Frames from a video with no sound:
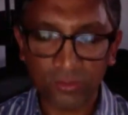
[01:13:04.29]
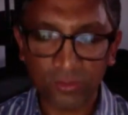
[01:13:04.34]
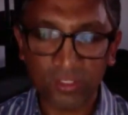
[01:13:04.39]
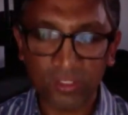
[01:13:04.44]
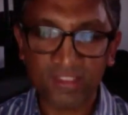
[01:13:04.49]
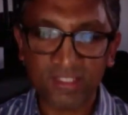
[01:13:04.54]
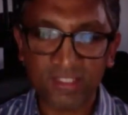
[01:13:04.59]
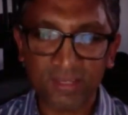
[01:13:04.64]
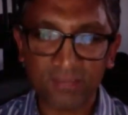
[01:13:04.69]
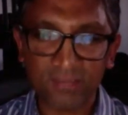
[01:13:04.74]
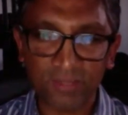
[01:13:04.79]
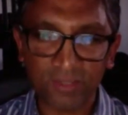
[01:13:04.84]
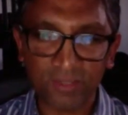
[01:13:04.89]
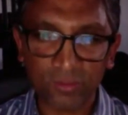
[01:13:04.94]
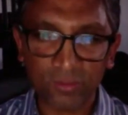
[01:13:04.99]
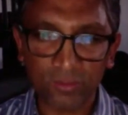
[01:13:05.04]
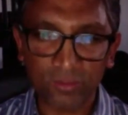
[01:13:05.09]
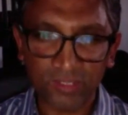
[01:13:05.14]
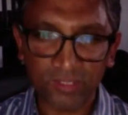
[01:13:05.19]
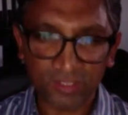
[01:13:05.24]
get something
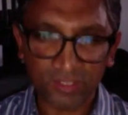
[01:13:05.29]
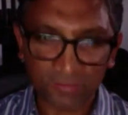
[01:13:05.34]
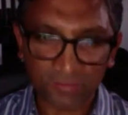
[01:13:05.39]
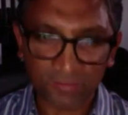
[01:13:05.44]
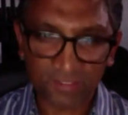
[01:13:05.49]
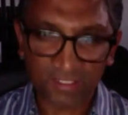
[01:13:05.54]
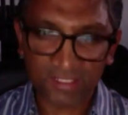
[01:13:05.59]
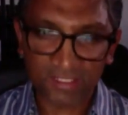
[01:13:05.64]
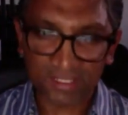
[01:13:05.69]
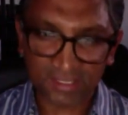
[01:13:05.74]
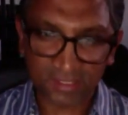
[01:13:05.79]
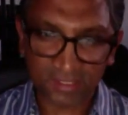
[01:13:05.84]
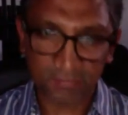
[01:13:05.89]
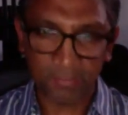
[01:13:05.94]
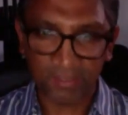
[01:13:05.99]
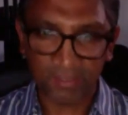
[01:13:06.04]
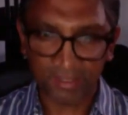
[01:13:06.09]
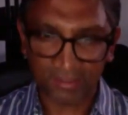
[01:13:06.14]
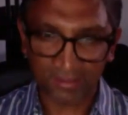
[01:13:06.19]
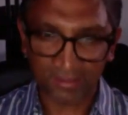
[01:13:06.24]
called reverse
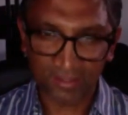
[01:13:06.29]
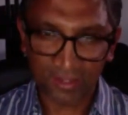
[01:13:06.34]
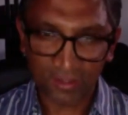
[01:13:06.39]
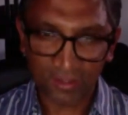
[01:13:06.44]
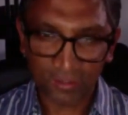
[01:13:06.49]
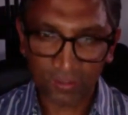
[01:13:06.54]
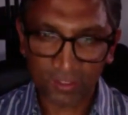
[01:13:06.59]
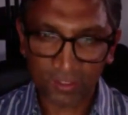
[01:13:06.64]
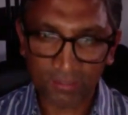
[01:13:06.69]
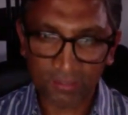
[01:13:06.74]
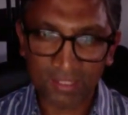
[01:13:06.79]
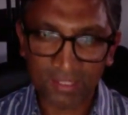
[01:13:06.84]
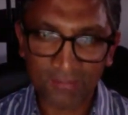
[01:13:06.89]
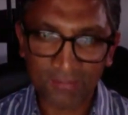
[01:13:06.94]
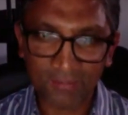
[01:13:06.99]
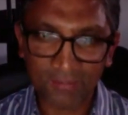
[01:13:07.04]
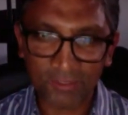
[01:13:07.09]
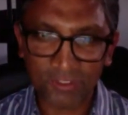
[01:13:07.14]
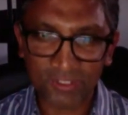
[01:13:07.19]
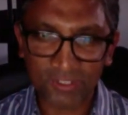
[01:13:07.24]
dipping, where the blood
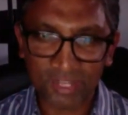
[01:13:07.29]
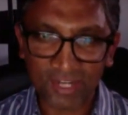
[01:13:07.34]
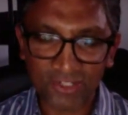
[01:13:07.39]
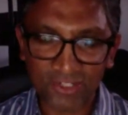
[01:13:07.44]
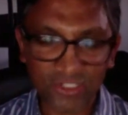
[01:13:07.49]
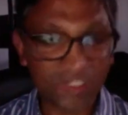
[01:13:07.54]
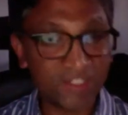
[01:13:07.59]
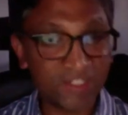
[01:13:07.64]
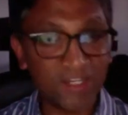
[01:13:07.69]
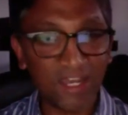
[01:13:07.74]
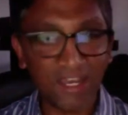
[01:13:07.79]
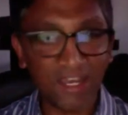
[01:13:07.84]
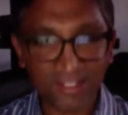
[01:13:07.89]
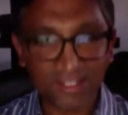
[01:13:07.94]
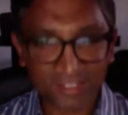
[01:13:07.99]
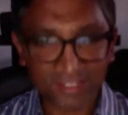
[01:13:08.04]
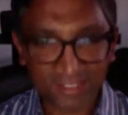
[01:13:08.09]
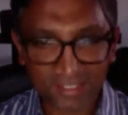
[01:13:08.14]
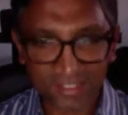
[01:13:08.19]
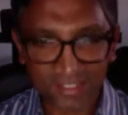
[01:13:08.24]
pressure actually
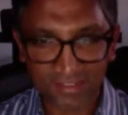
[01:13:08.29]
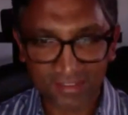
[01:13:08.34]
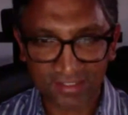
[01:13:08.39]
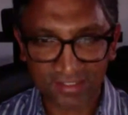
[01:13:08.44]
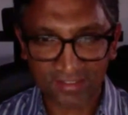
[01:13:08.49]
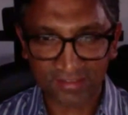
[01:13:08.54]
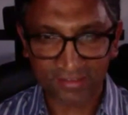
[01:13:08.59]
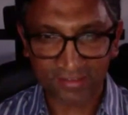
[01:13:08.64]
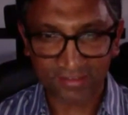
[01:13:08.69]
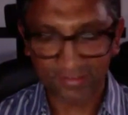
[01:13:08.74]
rises at night.